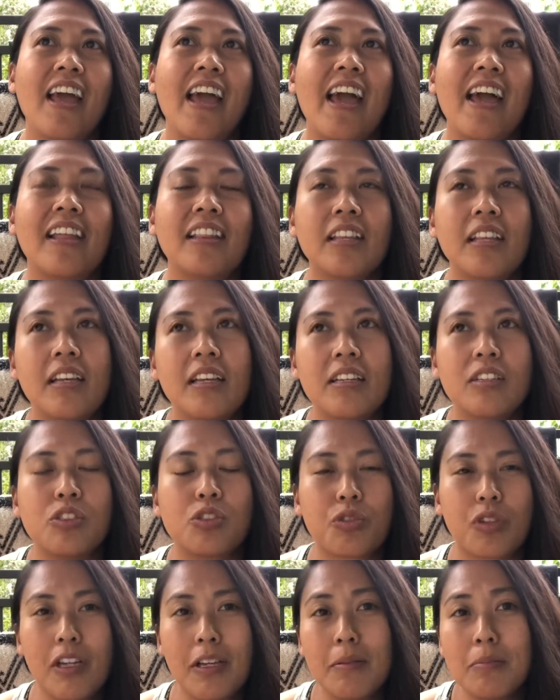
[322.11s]
And the
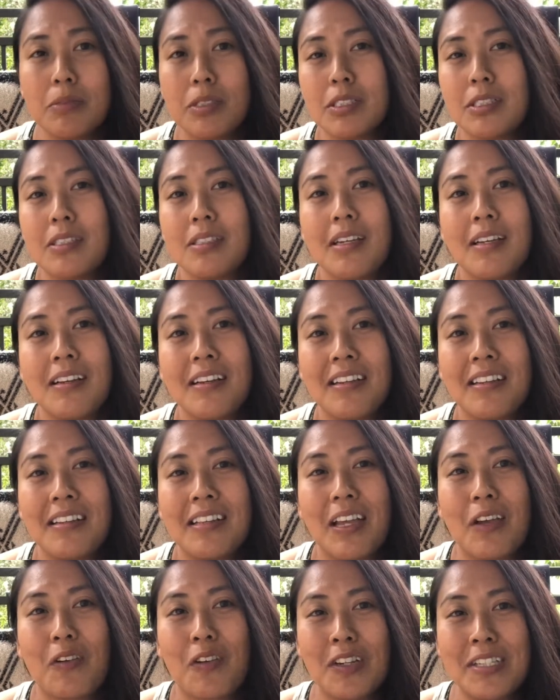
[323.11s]
dreams,
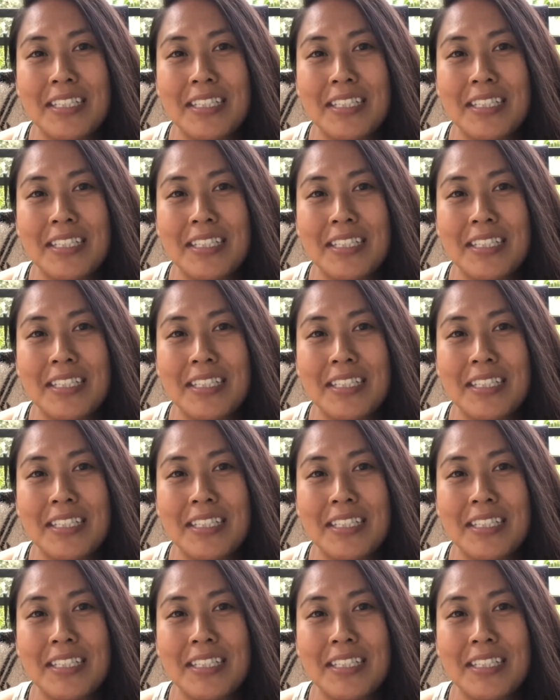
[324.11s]
they were